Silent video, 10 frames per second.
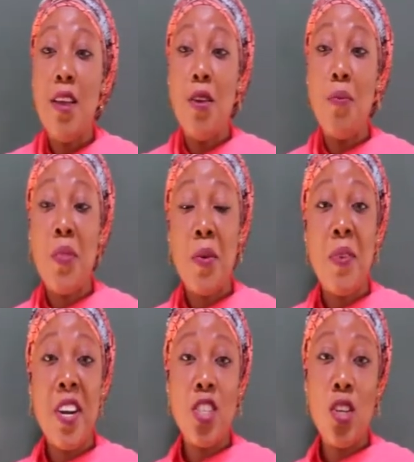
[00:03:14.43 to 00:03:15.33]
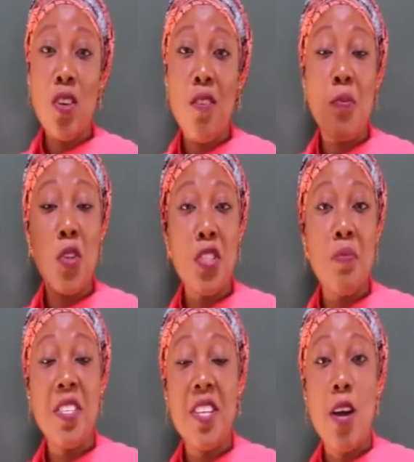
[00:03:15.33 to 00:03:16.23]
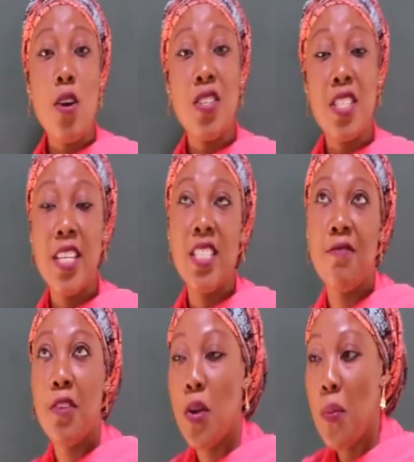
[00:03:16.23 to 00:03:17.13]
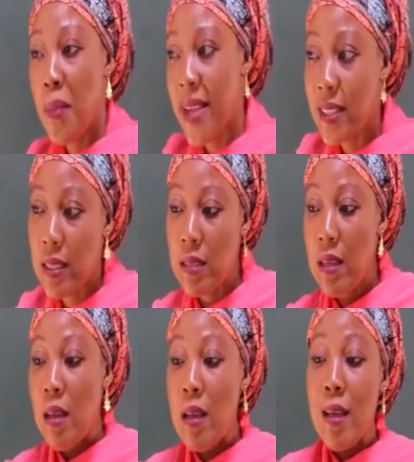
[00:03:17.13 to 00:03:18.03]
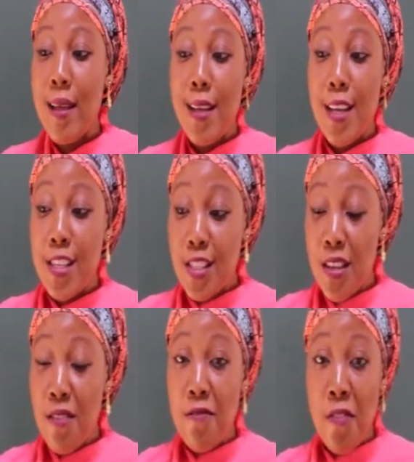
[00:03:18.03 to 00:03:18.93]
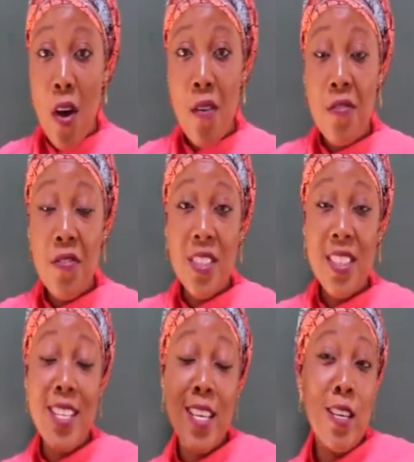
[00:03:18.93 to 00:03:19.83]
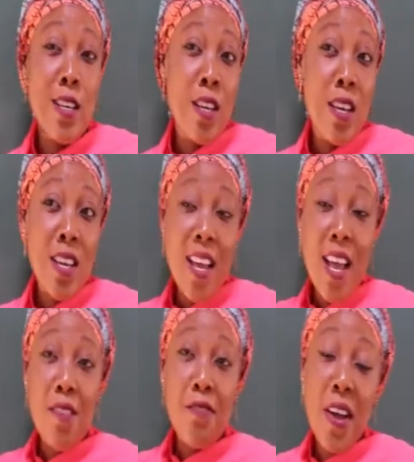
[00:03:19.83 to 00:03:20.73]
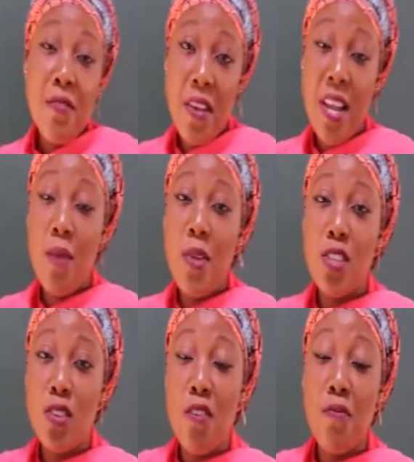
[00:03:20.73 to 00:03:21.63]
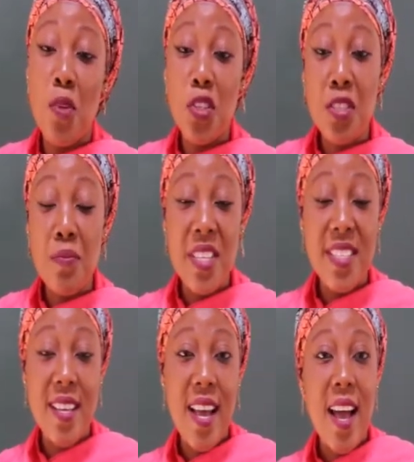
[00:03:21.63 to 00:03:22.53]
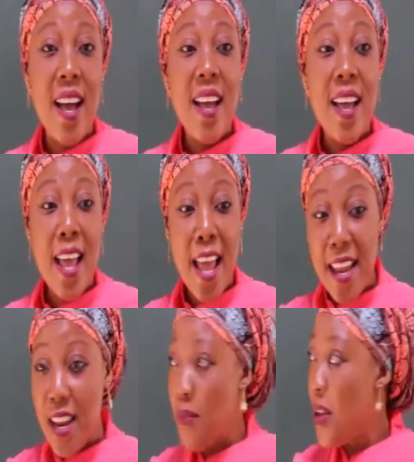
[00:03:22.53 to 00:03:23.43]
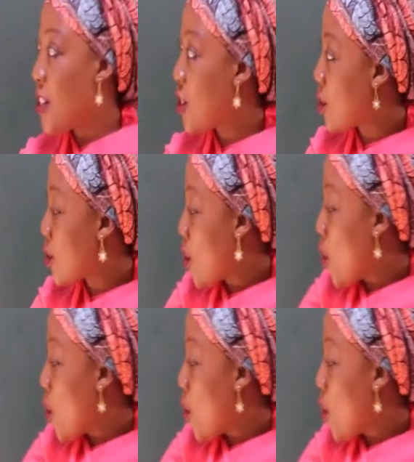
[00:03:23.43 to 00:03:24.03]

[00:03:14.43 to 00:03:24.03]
In preparation of multimedia content development, it involves the 5 elements of multimedia elements,